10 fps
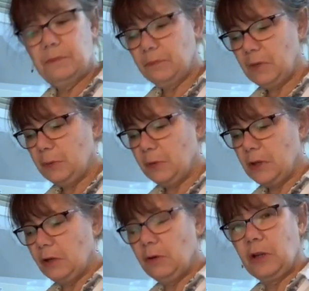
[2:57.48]
paper
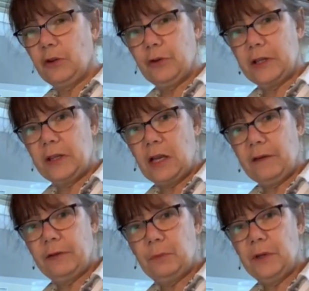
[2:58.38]
that you can cook in the
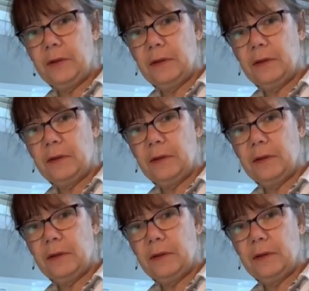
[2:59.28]
oven with.